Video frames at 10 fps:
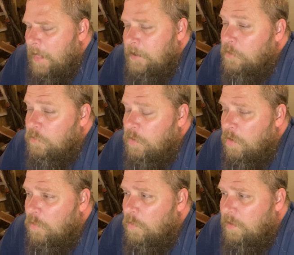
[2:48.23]
don't
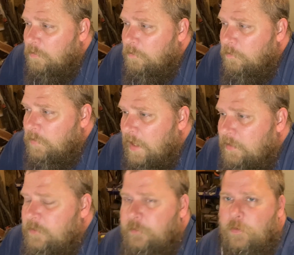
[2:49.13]
know what
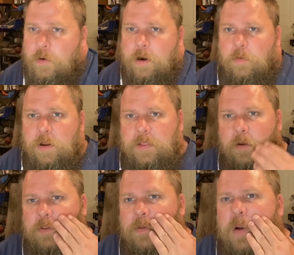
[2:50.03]
that's for or what
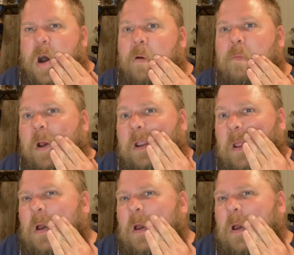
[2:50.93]
that was about, but